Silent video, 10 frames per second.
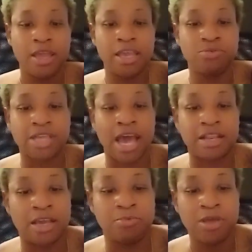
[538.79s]
He was
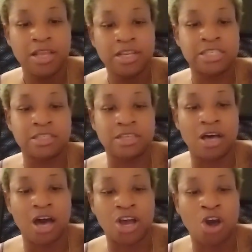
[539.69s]
goddamn, this is
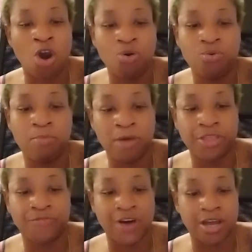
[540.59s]
a cult
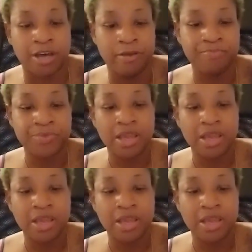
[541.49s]
motherfucker,